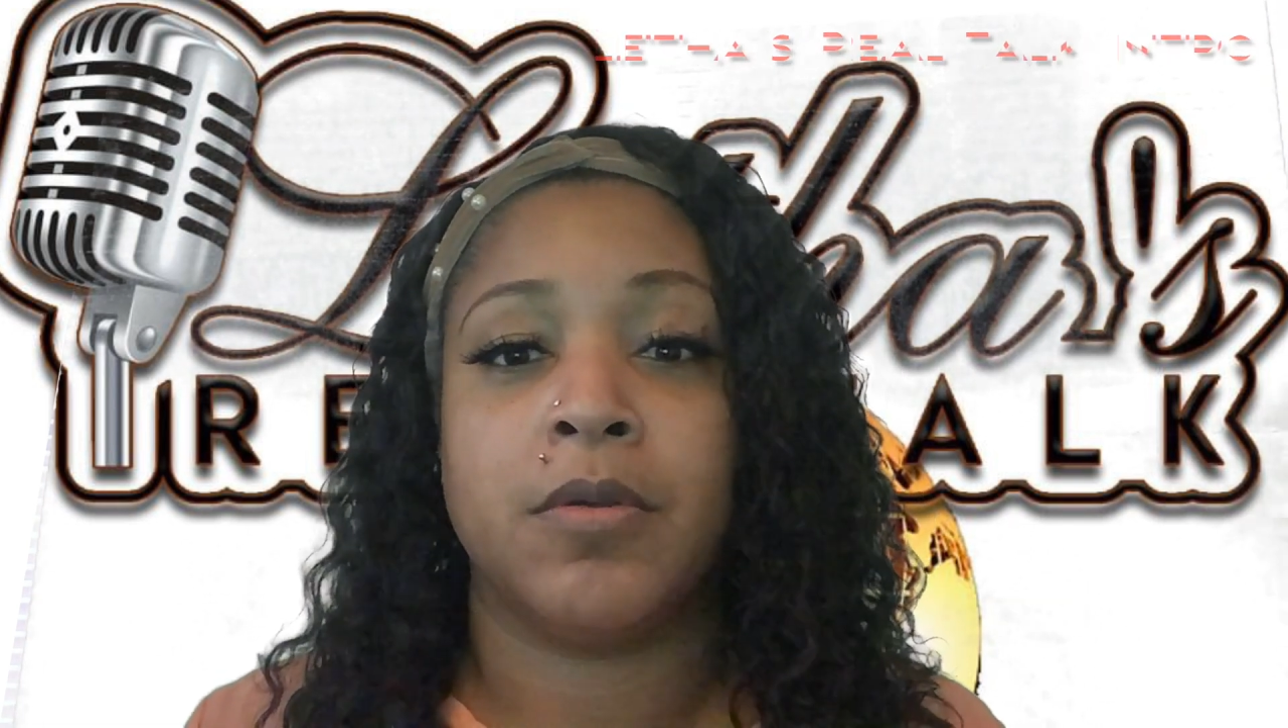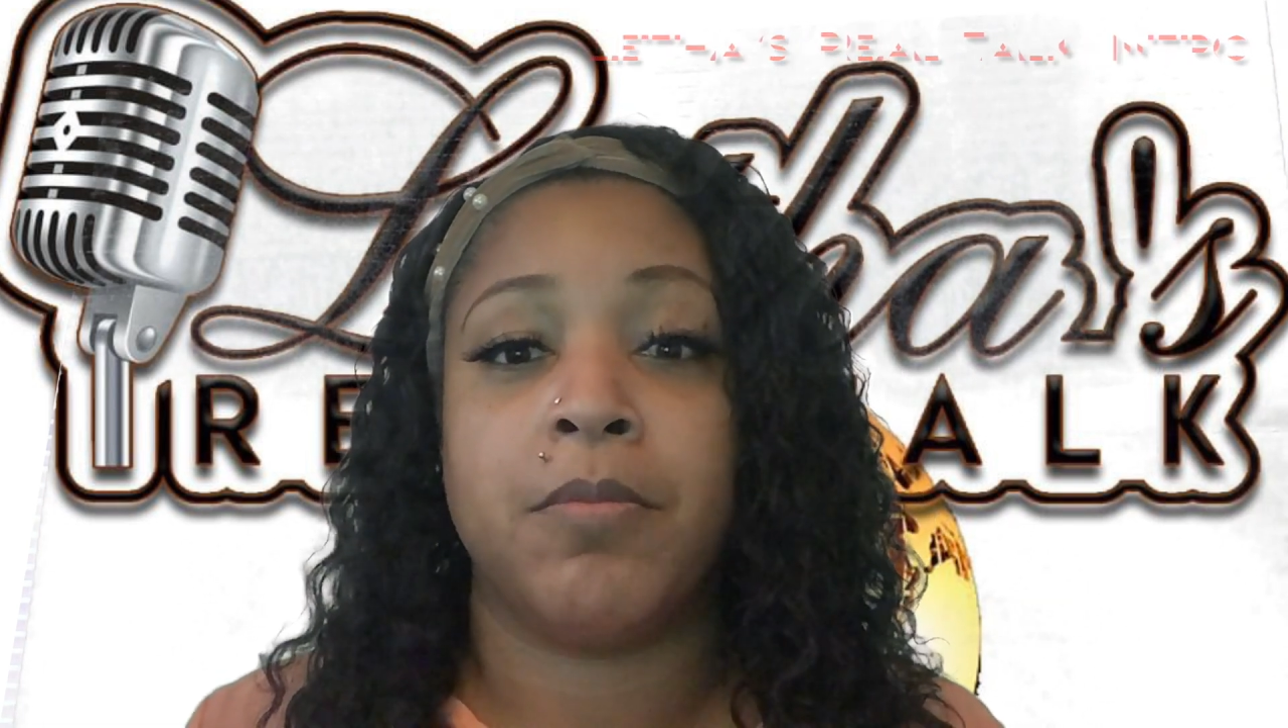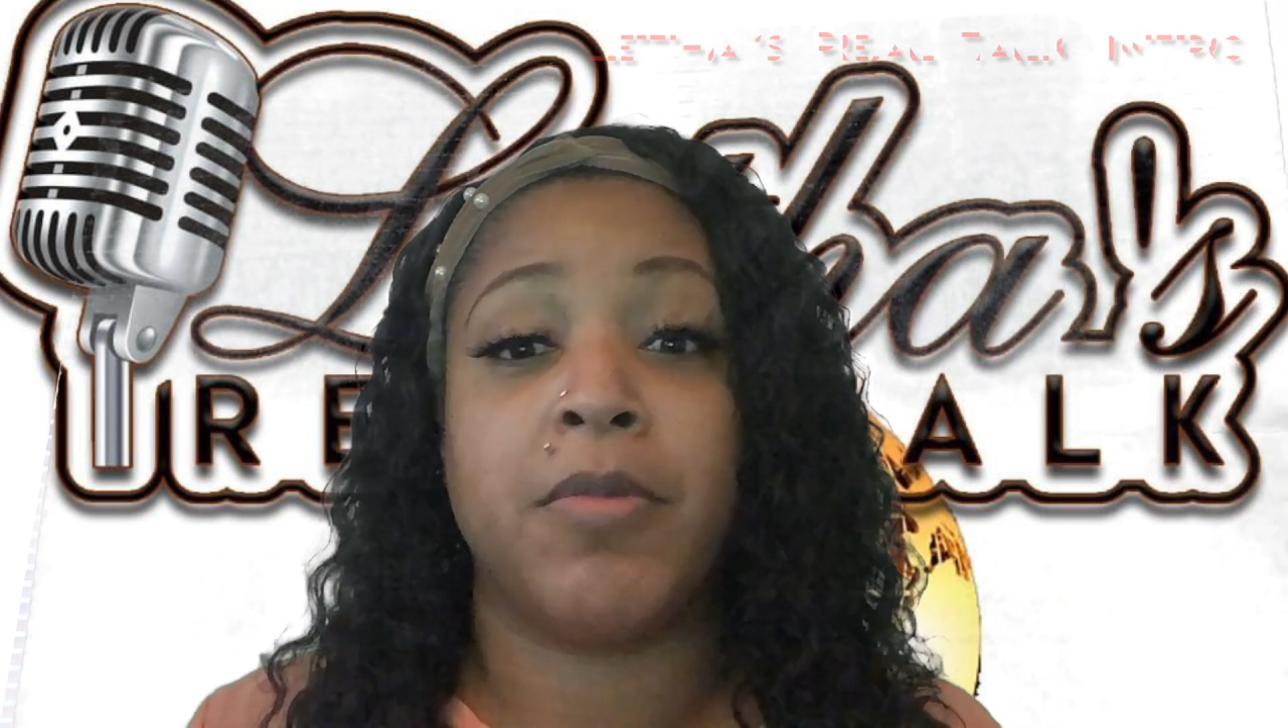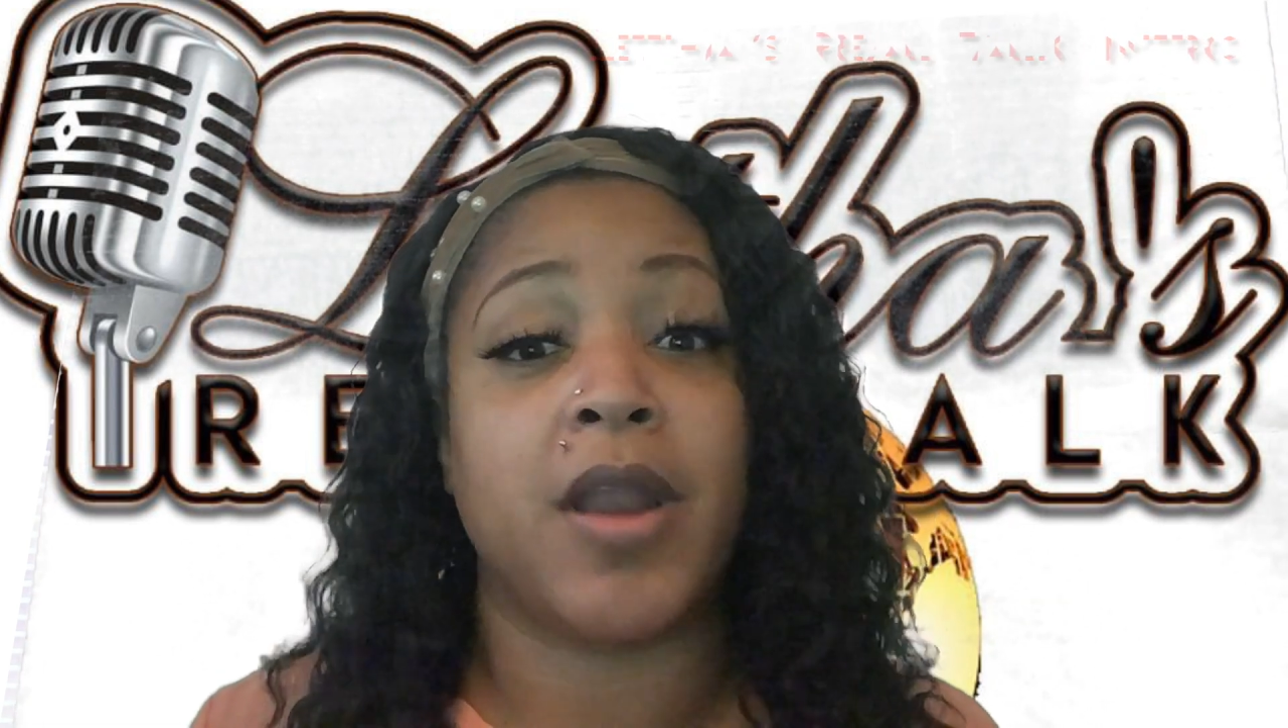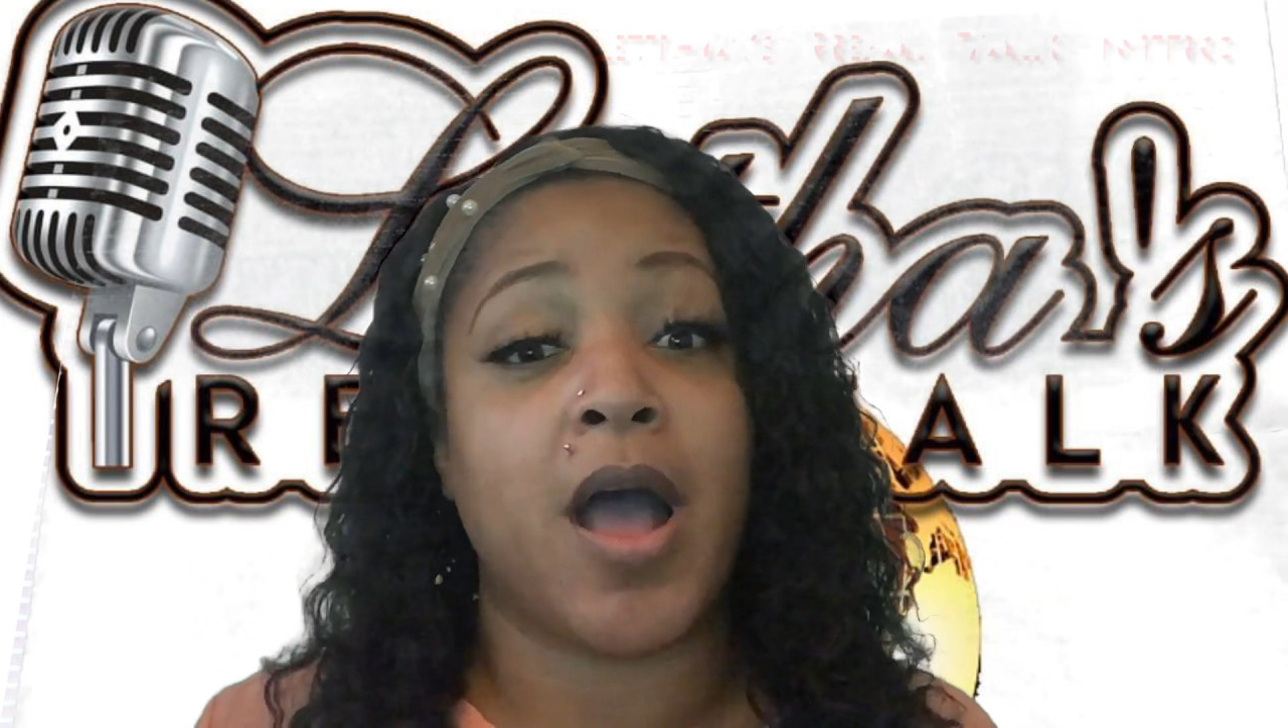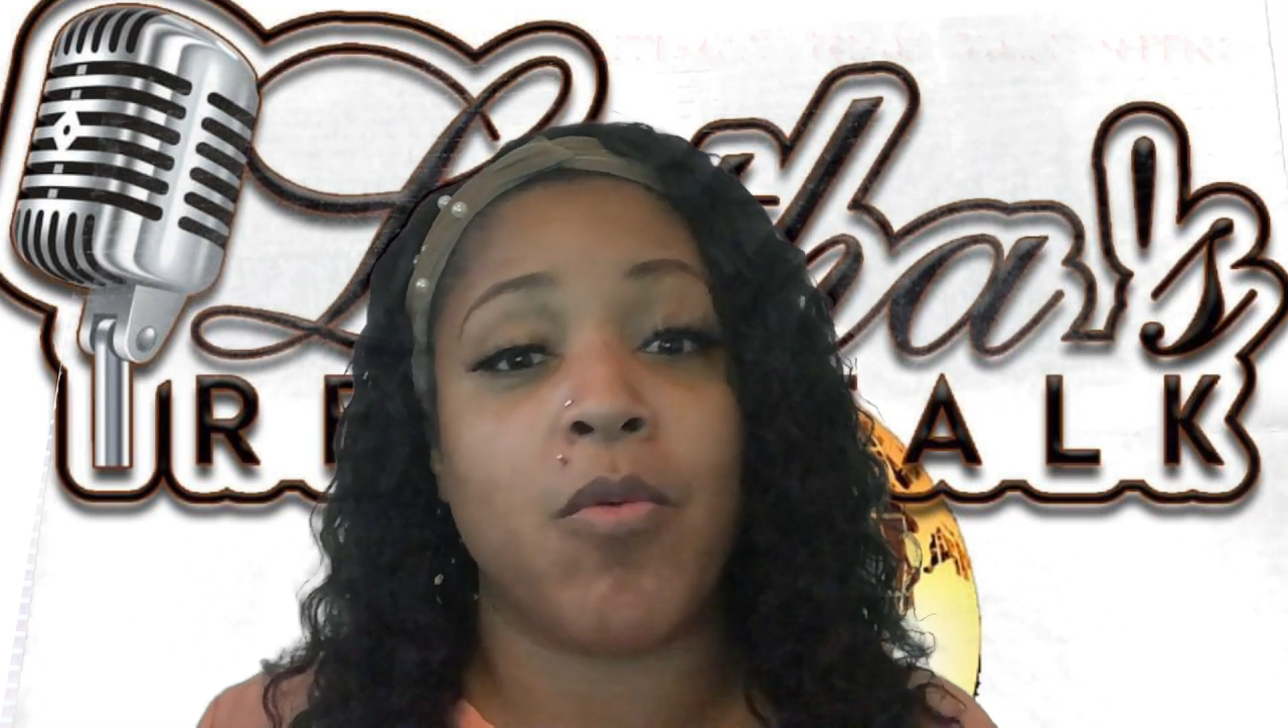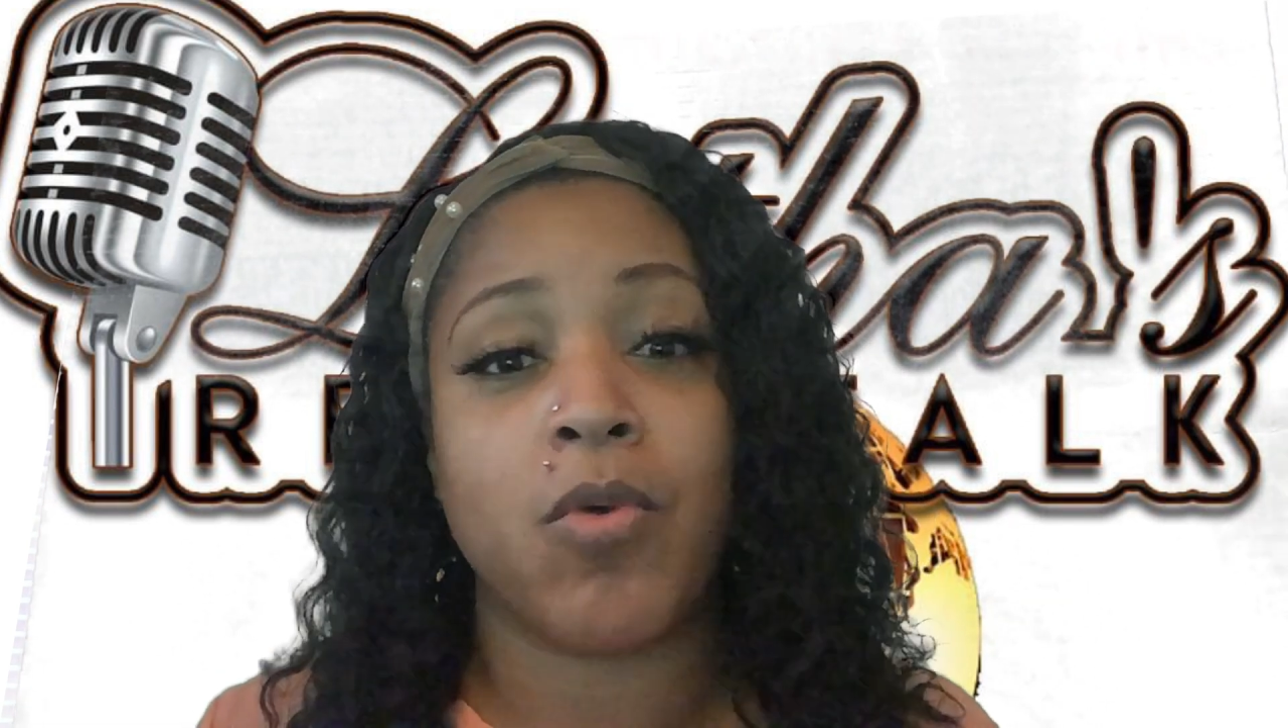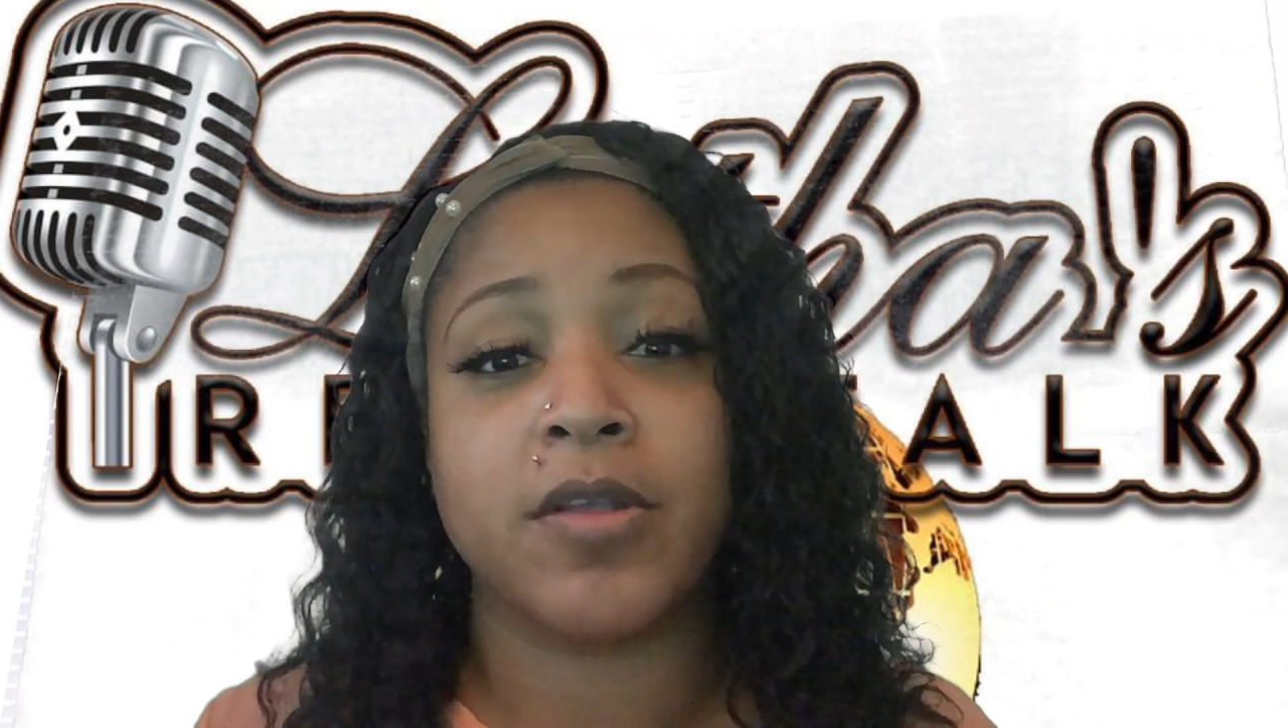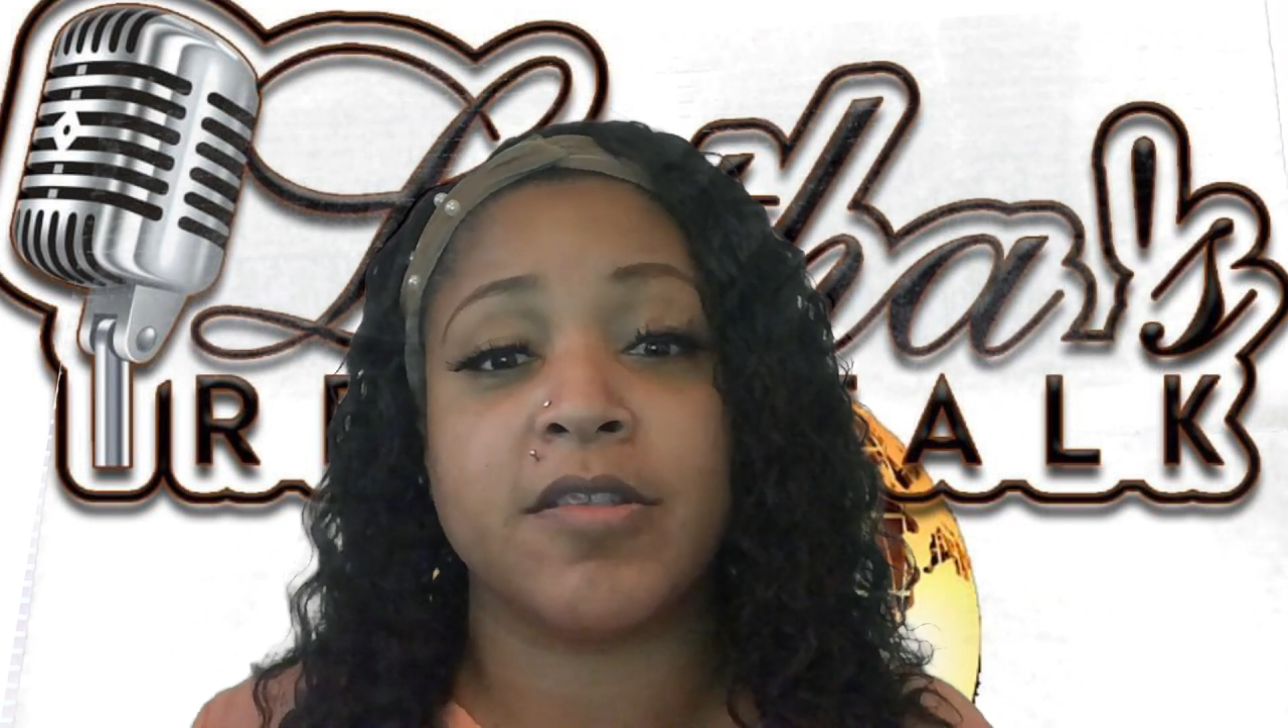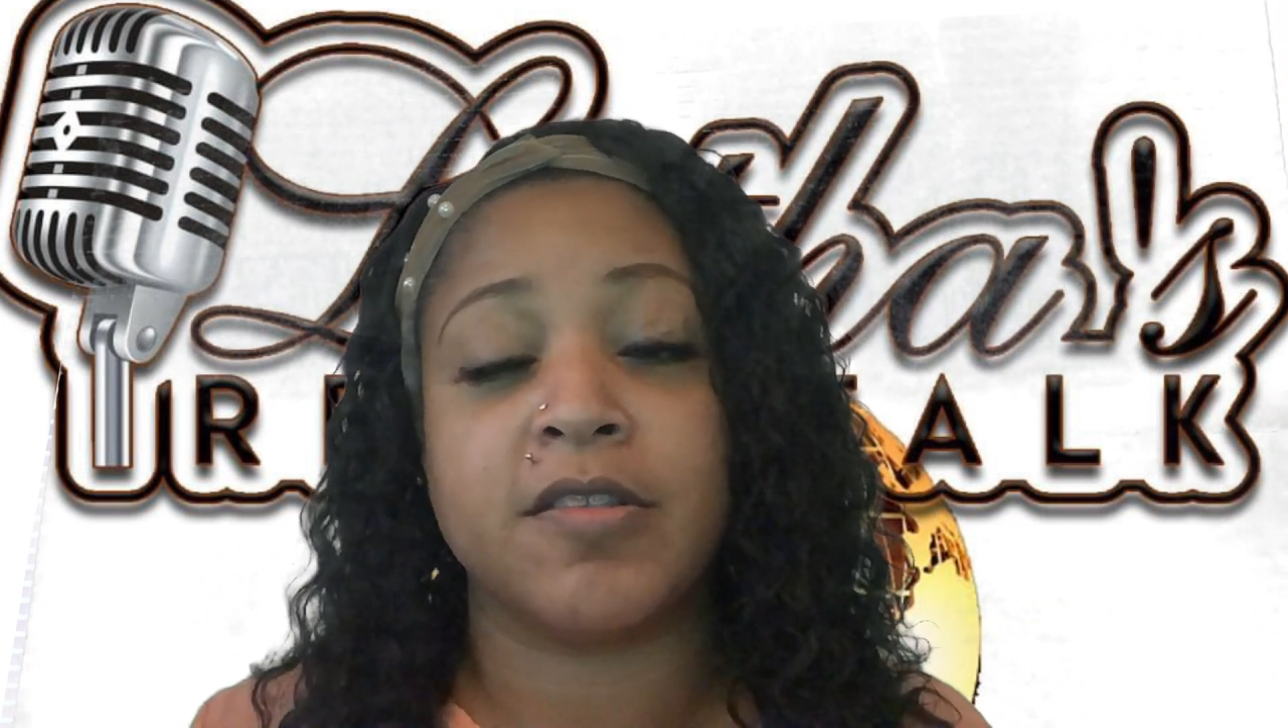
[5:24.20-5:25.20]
But I want to